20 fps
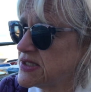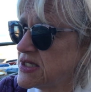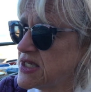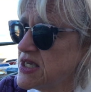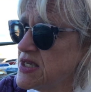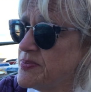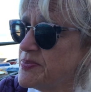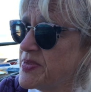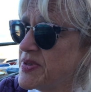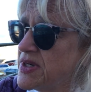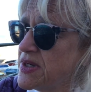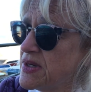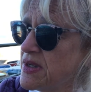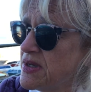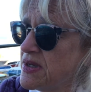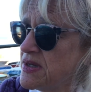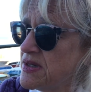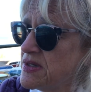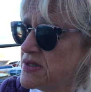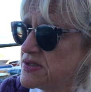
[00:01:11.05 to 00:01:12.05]
keep in
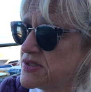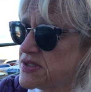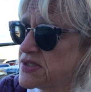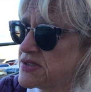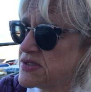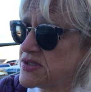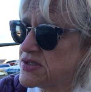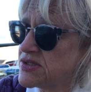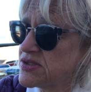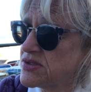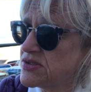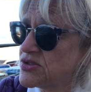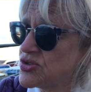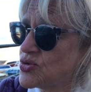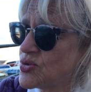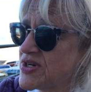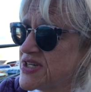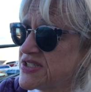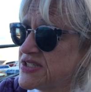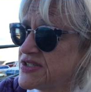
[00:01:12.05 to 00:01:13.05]
a
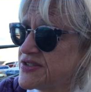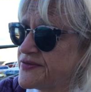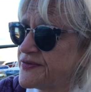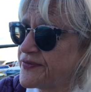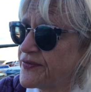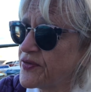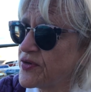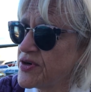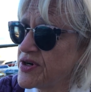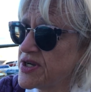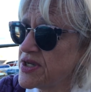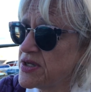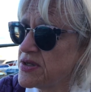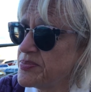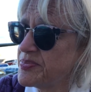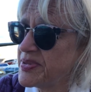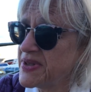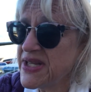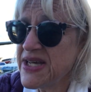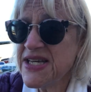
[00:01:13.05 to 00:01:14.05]
stress-free
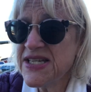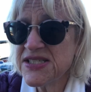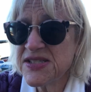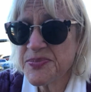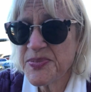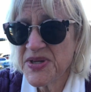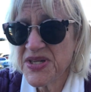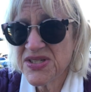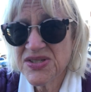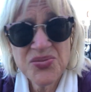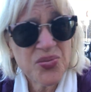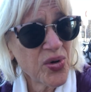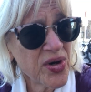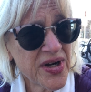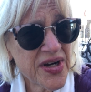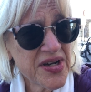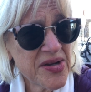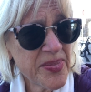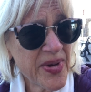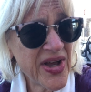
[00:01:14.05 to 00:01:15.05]
place, because
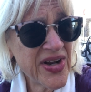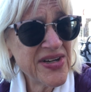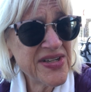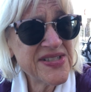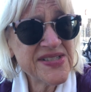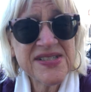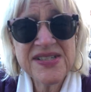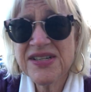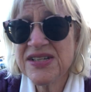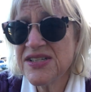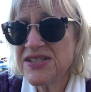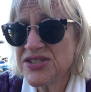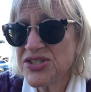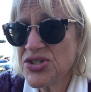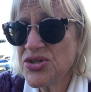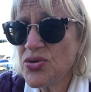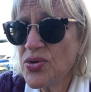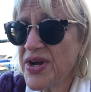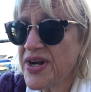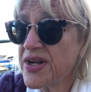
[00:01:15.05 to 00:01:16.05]
worrying about it isn't going to
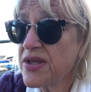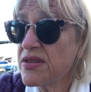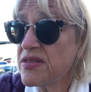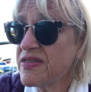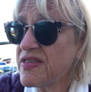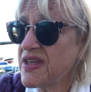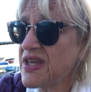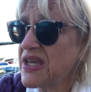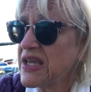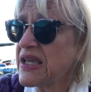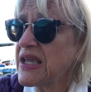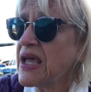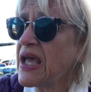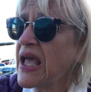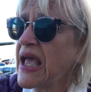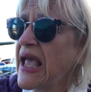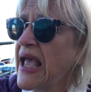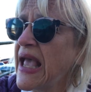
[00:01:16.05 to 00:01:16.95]
do anything.